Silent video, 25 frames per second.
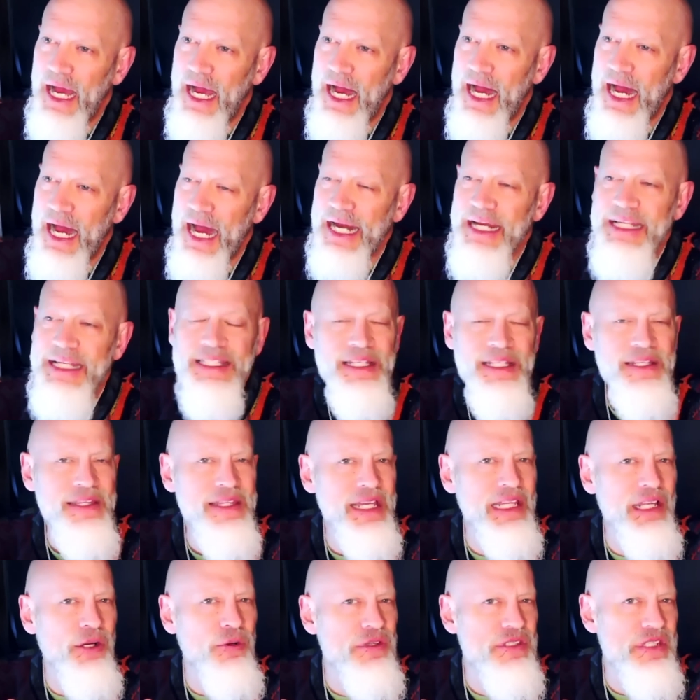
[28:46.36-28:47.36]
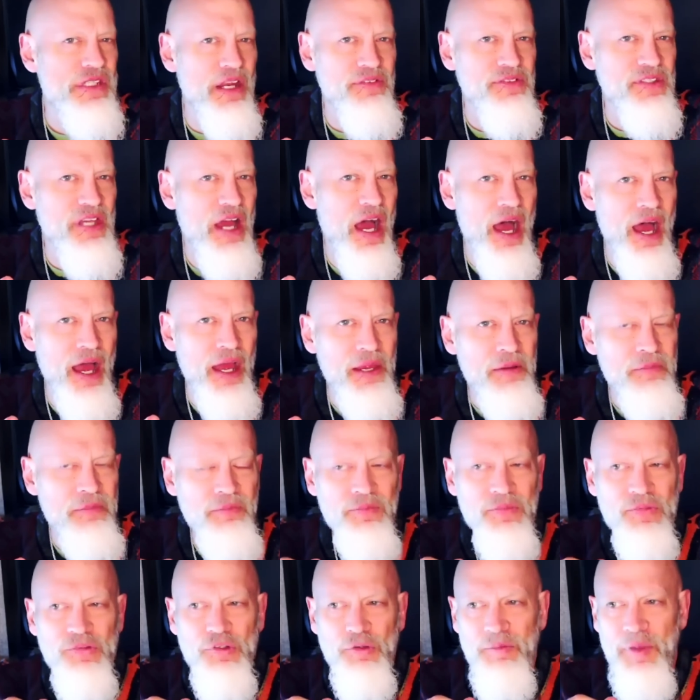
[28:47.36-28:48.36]
I just didn't think there was enough
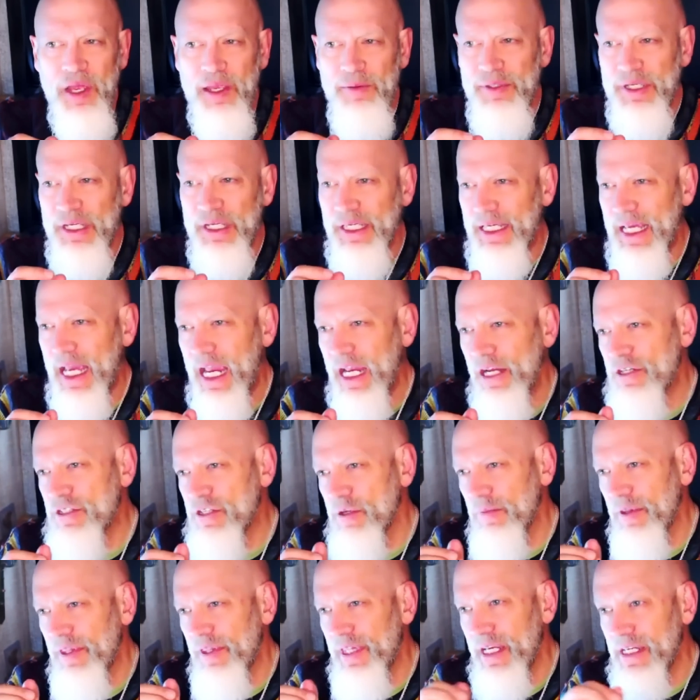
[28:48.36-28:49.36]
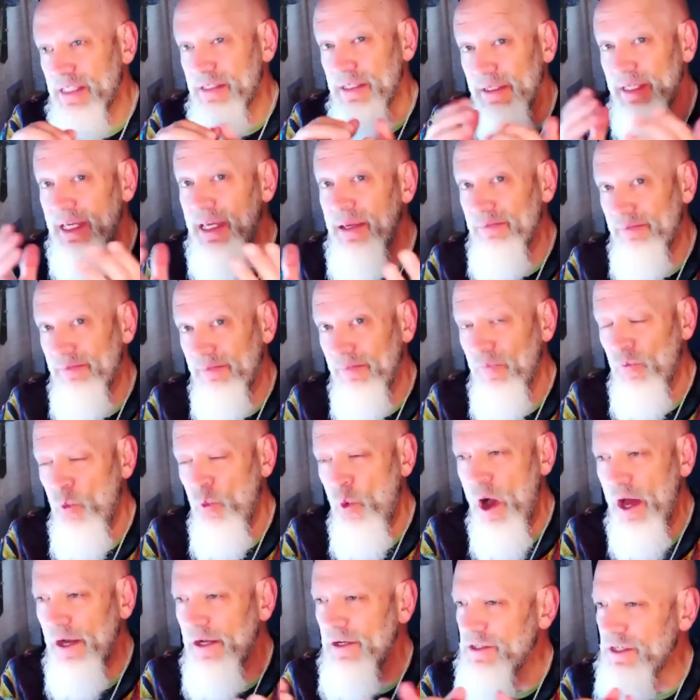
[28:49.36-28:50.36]
time to maybe engage some of the things that he
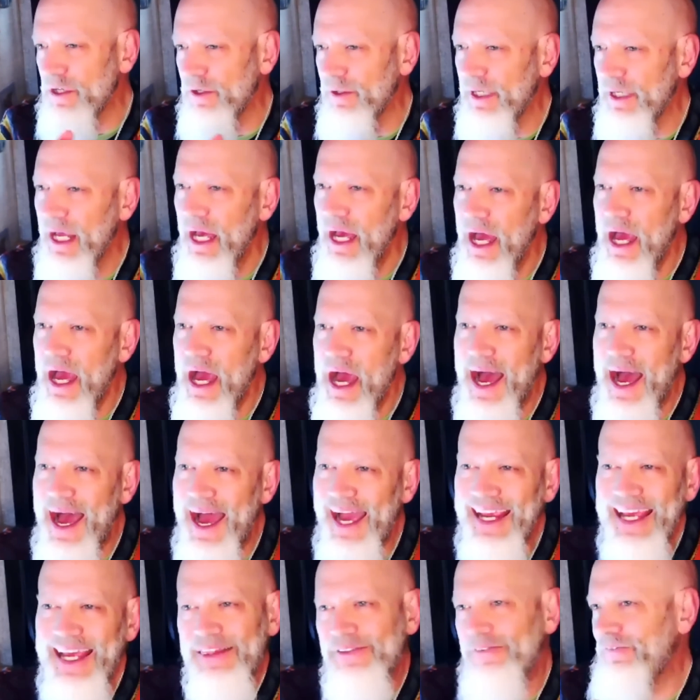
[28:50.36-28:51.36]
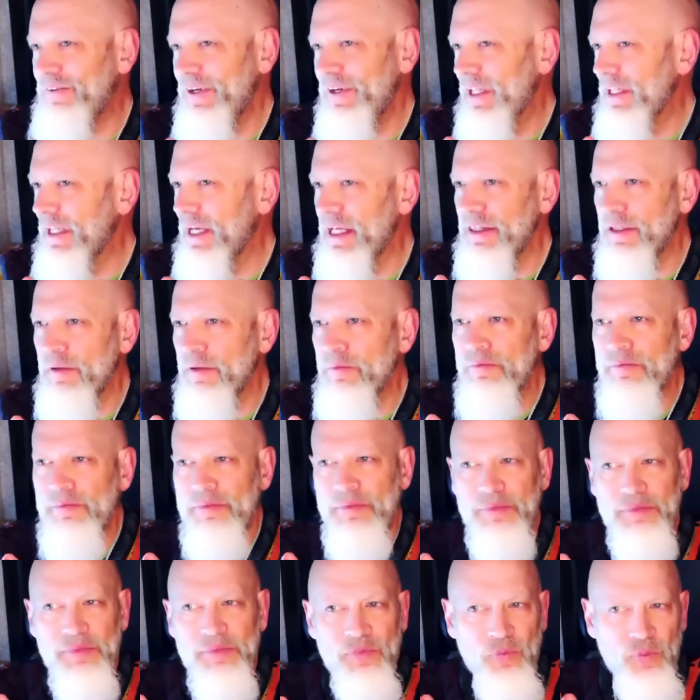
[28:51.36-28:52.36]
wanted to. And I got the feeling that
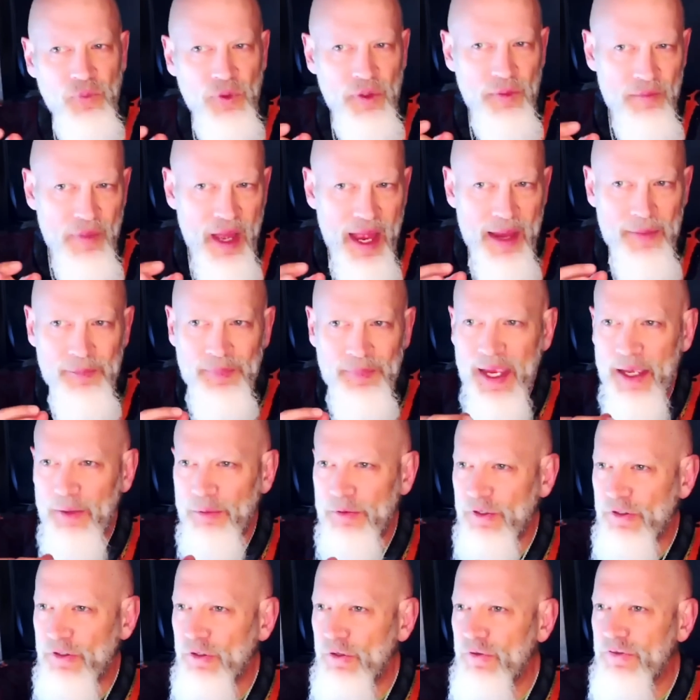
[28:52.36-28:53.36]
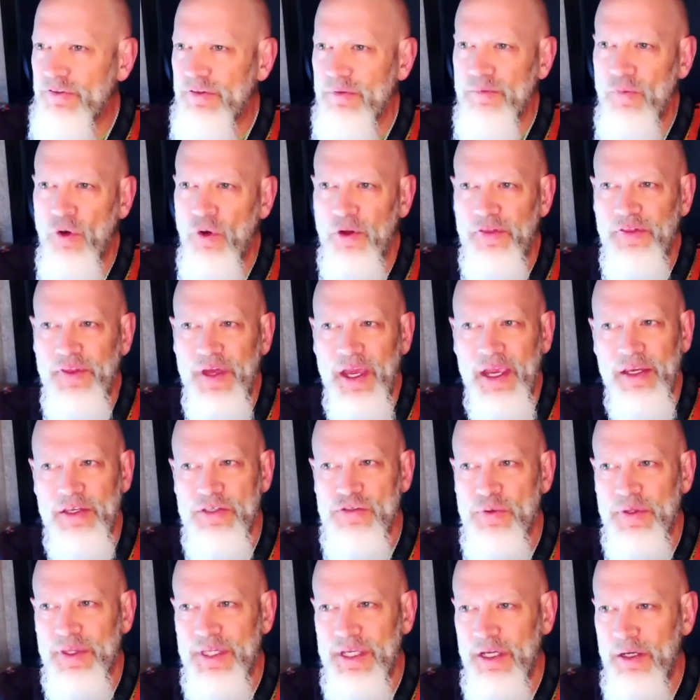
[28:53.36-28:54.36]
we might be able to do some more
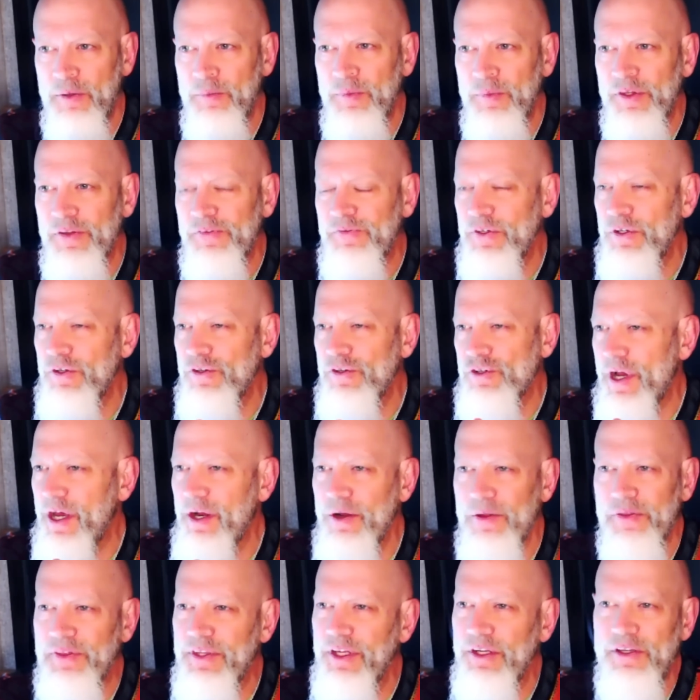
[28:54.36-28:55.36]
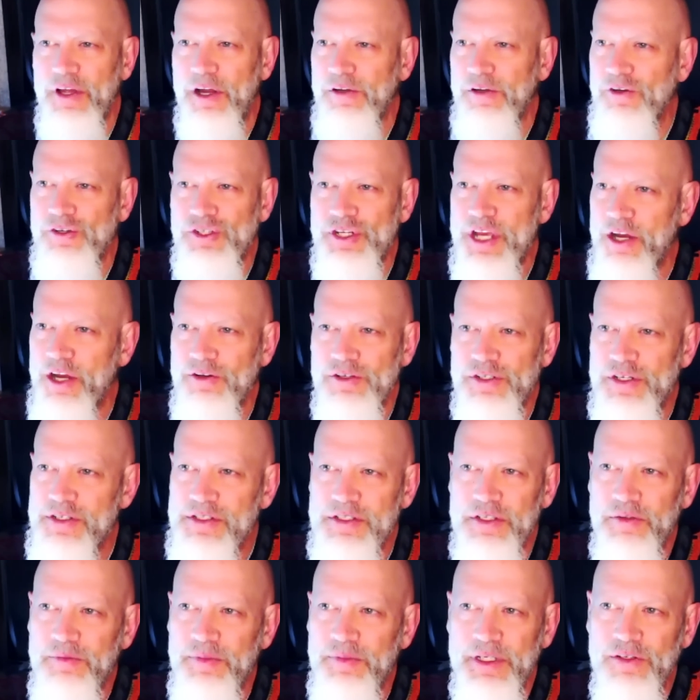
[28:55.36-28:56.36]
things with him in the future. I don't think Dr. Chatterjee is
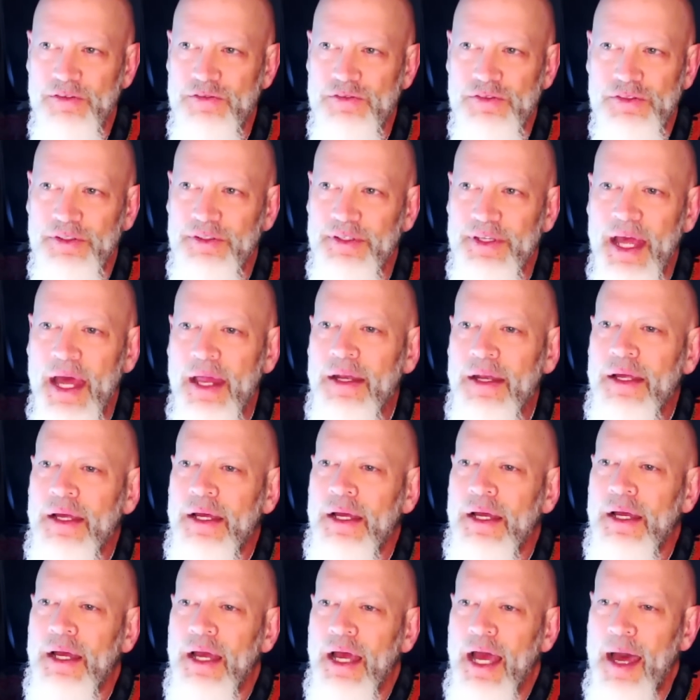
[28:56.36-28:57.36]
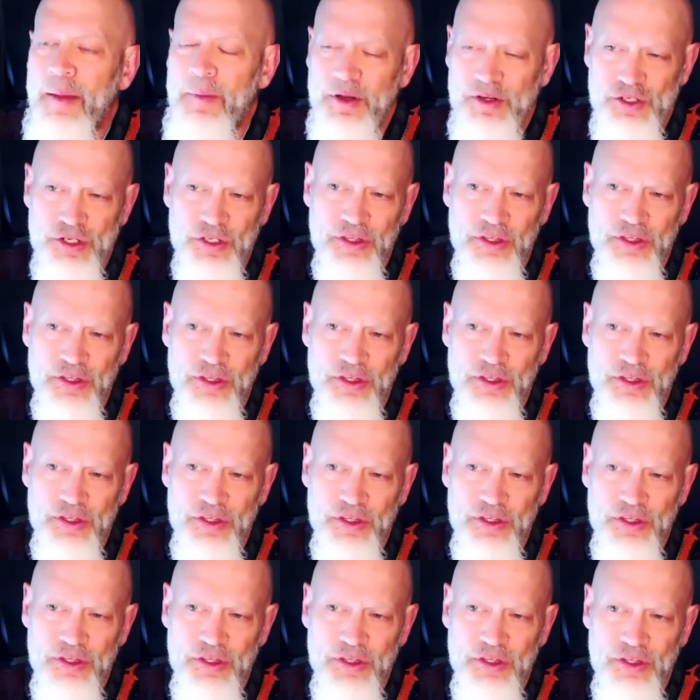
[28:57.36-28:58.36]
going to be interested in that. I'm not sure that
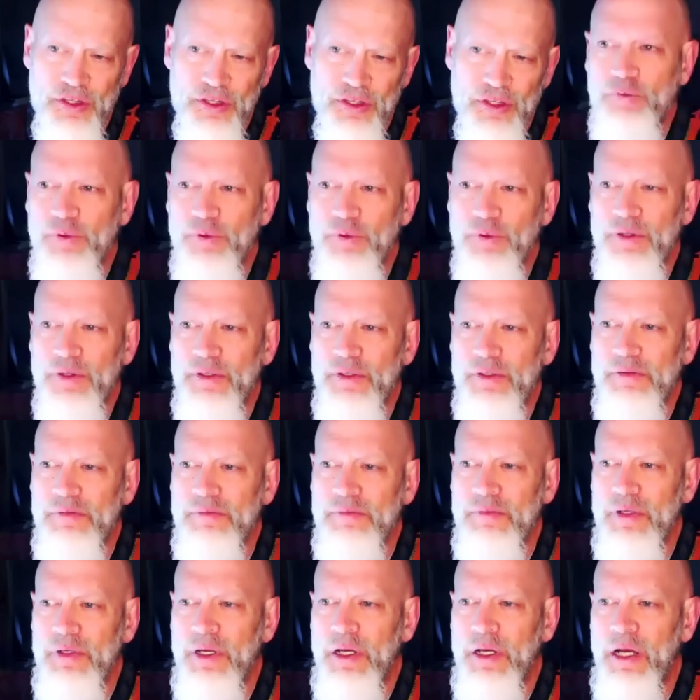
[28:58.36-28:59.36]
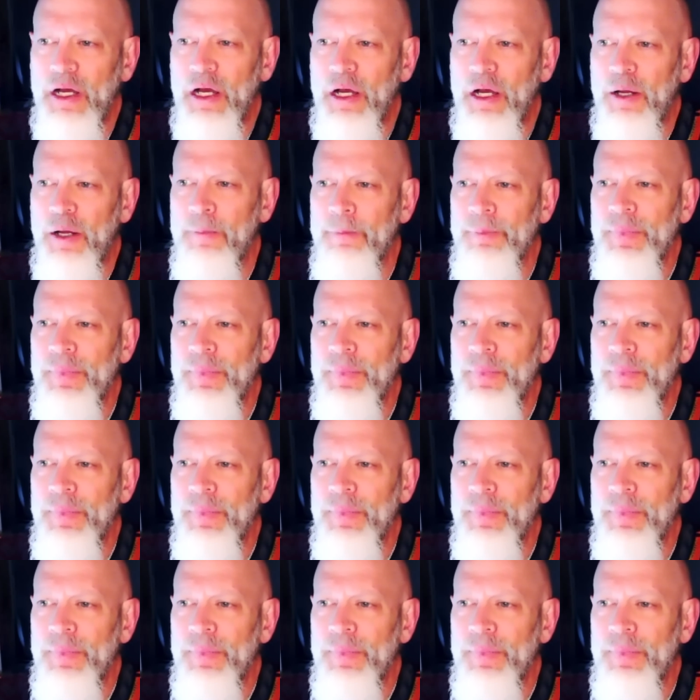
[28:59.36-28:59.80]
to be perfectly honest with you,